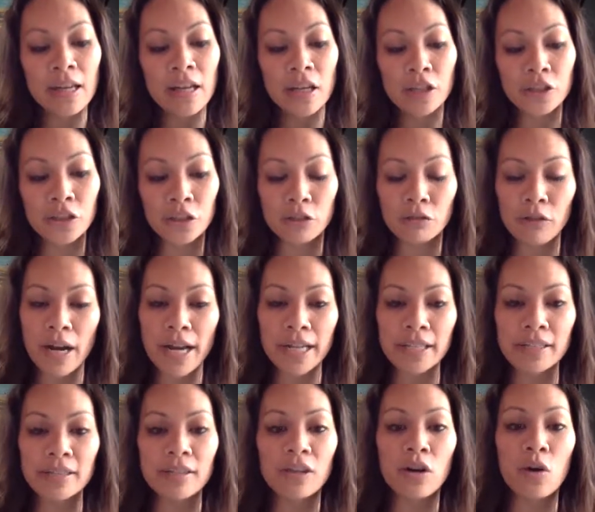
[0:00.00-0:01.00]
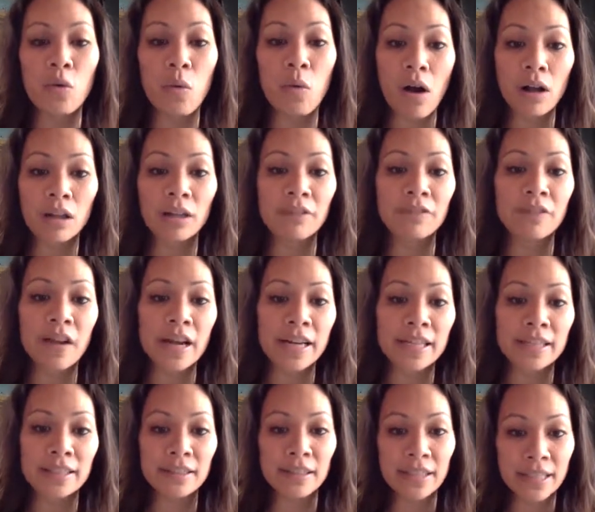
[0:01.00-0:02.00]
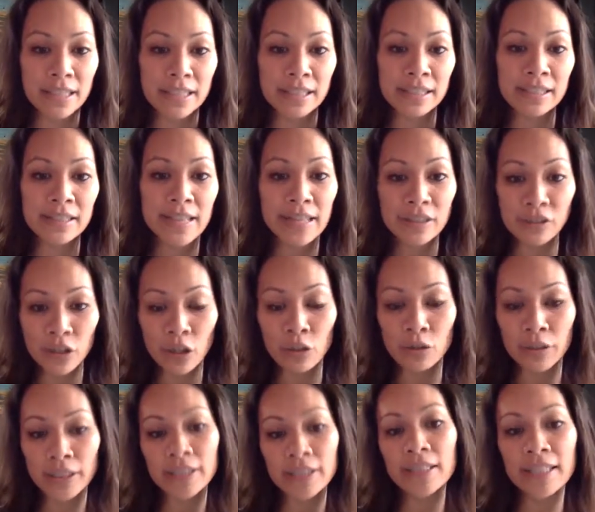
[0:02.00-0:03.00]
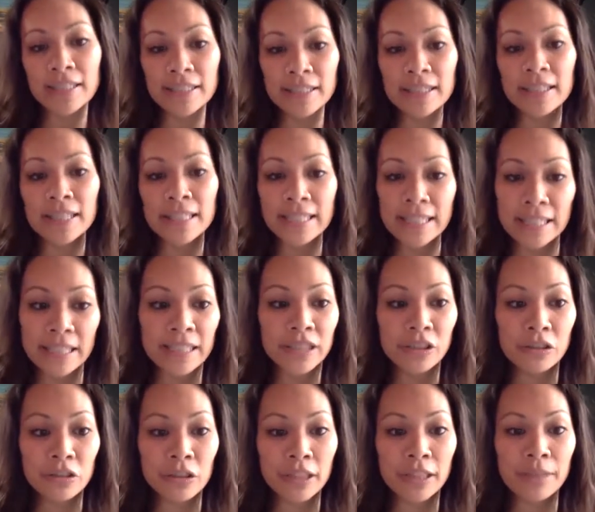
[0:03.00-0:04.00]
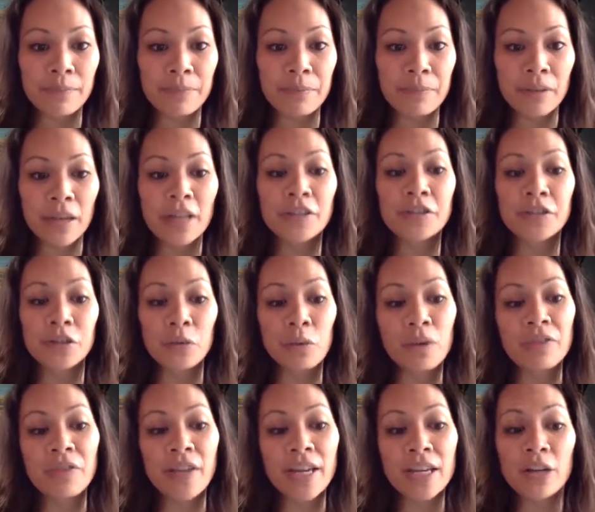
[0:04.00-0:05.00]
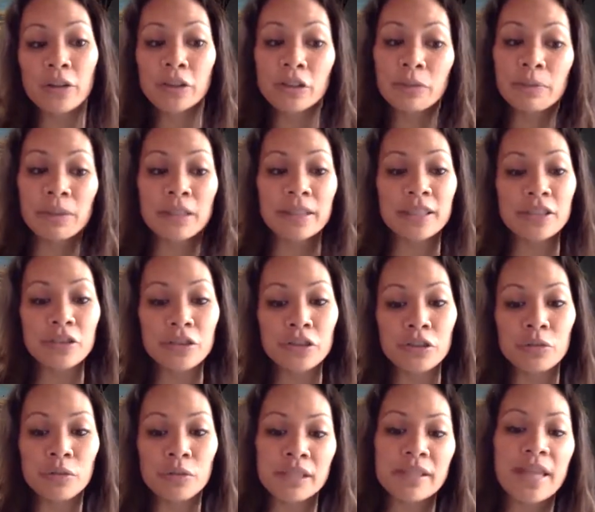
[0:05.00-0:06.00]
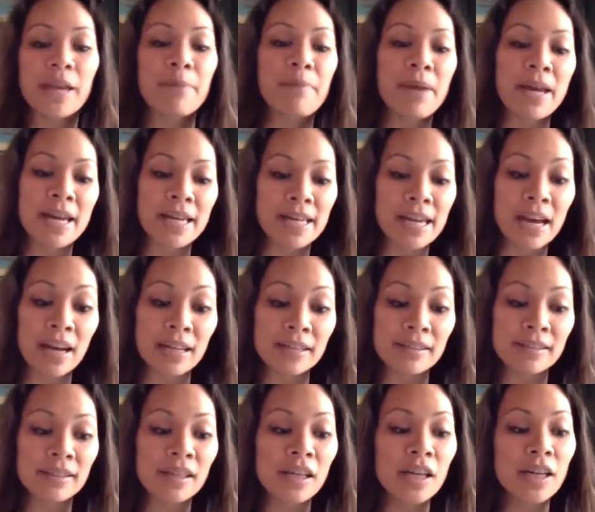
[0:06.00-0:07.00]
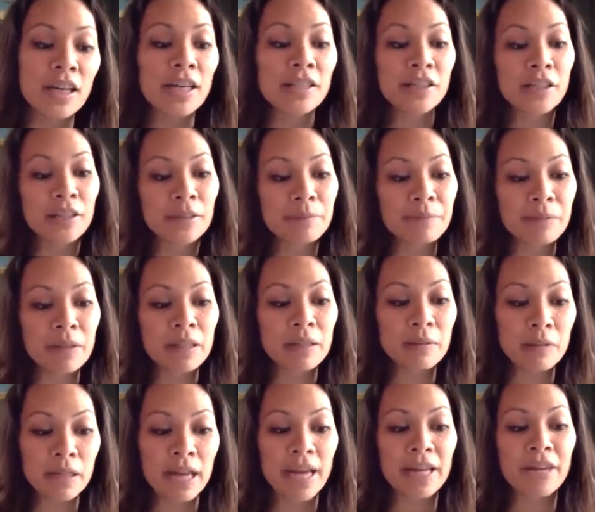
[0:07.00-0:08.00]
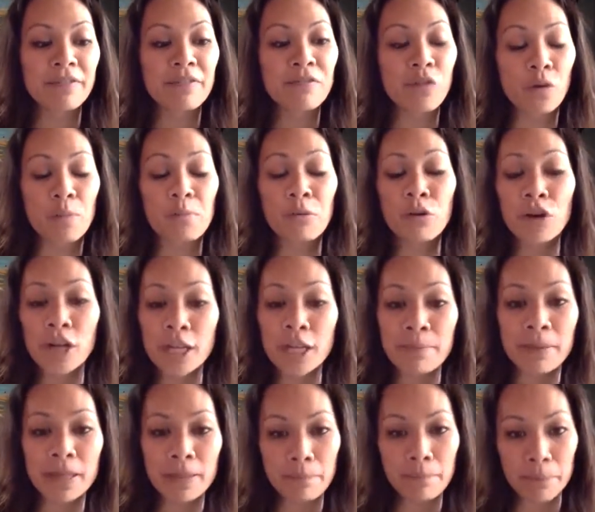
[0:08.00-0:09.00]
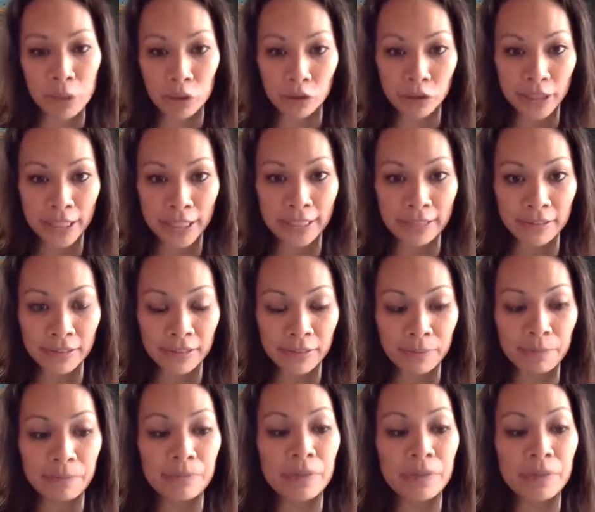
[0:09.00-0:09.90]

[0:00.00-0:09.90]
direct qualified leads that don't exist in the industry. And so what they ultimately do is they pay us to kind of for premium buildings,